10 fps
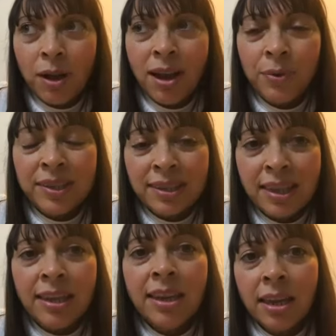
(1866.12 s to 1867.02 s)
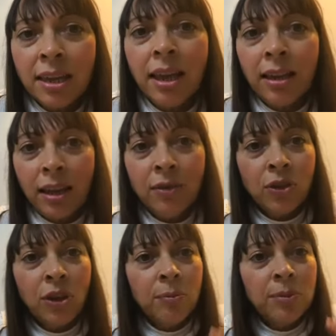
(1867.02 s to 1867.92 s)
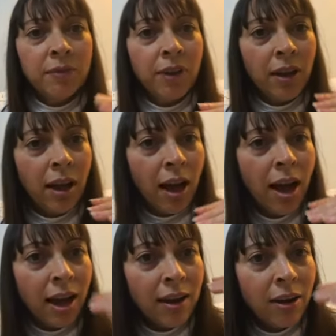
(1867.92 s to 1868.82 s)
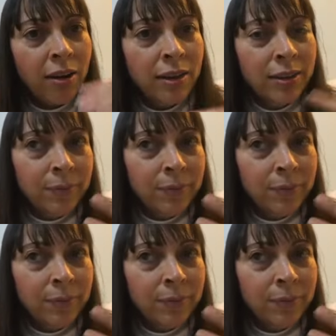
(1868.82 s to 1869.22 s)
why I'm thinking in terms of a higher.